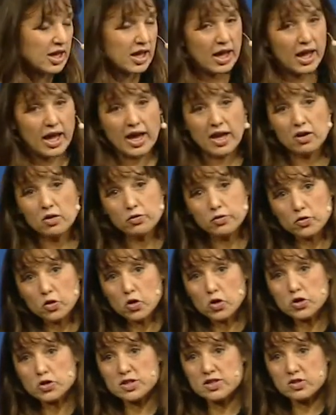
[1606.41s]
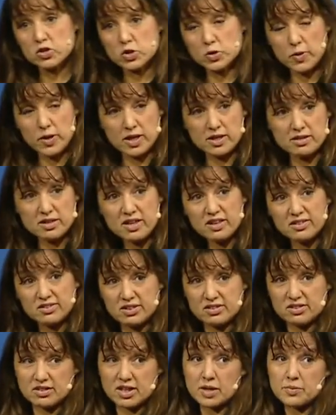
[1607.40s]
And of course, doing this,
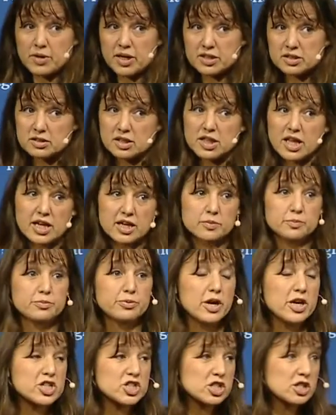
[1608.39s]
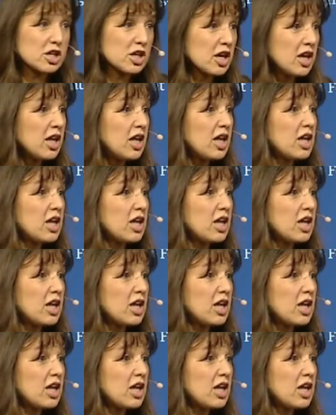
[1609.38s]
he's come under a lot of pressure.